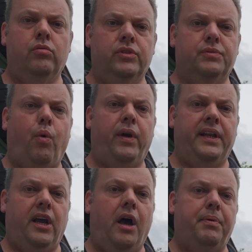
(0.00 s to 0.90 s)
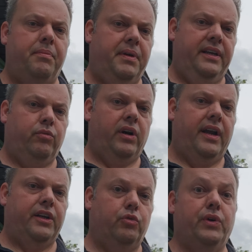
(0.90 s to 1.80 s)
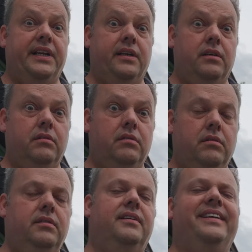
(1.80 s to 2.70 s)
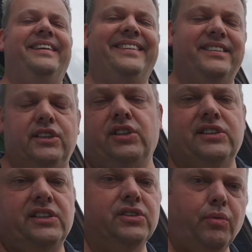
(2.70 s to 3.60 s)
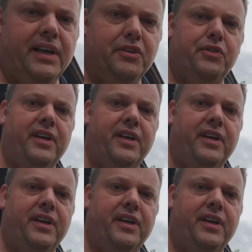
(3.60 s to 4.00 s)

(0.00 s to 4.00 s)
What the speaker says: was pointing up at me where I could read it. Just because that's the way I do